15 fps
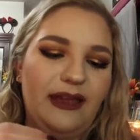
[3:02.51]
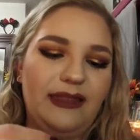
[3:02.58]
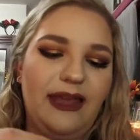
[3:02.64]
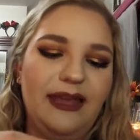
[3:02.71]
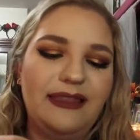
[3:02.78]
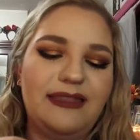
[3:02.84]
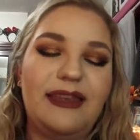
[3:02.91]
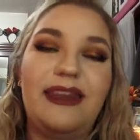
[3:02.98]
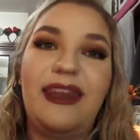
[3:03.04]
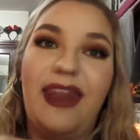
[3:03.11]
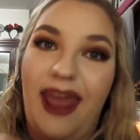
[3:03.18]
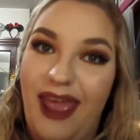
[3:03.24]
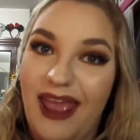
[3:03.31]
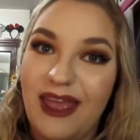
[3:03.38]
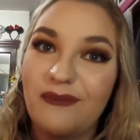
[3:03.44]
I like the
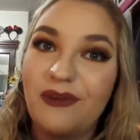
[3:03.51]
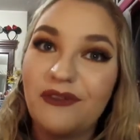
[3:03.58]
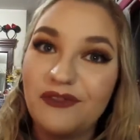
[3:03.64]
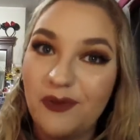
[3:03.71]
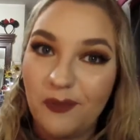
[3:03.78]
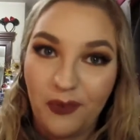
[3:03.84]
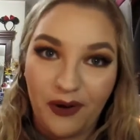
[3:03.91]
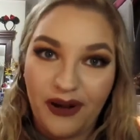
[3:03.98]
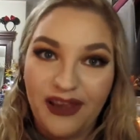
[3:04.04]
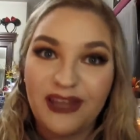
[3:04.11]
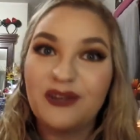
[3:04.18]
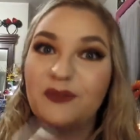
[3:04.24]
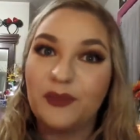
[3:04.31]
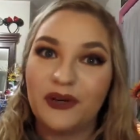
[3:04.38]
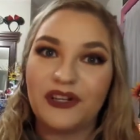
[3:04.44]
name of the
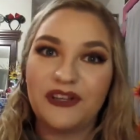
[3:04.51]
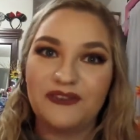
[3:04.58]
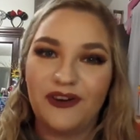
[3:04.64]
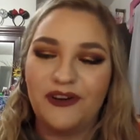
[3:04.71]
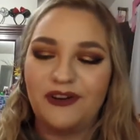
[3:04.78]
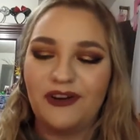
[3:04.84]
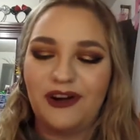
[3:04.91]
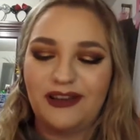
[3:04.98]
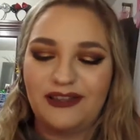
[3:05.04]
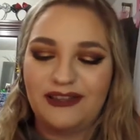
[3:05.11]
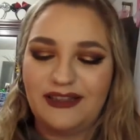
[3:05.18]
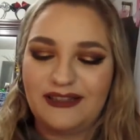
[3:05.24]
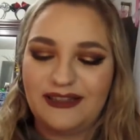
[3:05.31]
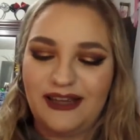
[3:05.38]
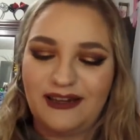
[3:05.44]
brand, Pretty Vulgar. I
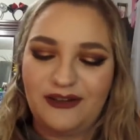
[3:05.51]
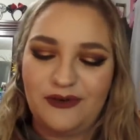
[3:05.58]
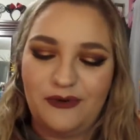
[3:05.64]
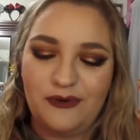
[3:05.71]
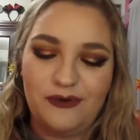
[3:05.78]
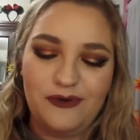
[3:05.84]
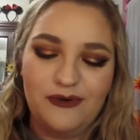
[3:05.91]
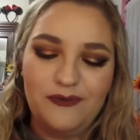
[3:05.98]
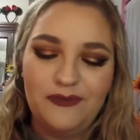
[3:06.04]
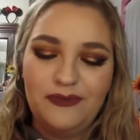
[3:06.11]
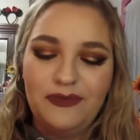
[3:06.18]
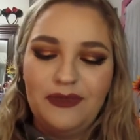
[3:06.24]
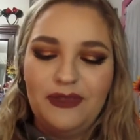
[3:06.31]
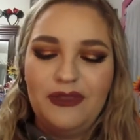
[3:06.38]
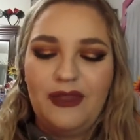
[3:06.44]
think that's kind of cool.
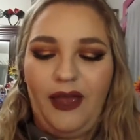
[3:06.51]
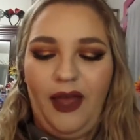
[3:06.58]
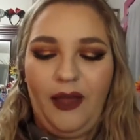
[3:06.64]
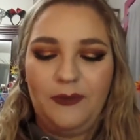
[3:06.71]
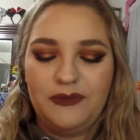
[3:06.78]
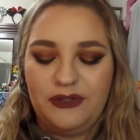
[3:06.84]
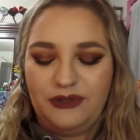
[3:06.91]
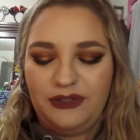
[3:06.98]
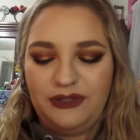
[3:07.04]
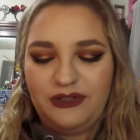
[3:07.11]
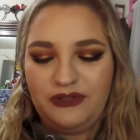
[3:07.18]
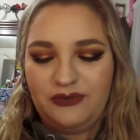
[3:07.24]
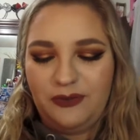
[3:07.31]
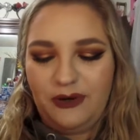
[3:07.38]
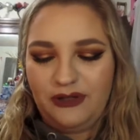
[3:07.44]
So let's
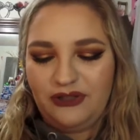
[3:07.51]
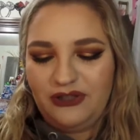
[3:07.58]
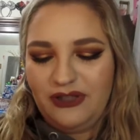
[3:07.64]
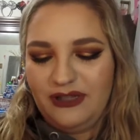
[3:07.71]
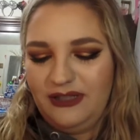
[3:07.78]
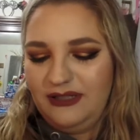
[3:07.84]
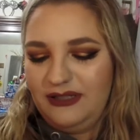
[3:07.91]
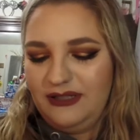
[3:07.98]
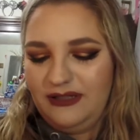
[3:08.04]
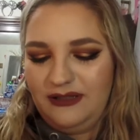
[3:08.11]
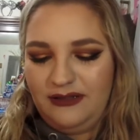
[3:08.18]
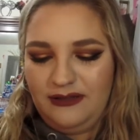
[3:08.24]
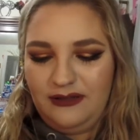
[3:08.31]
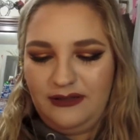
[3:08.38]
swatch this.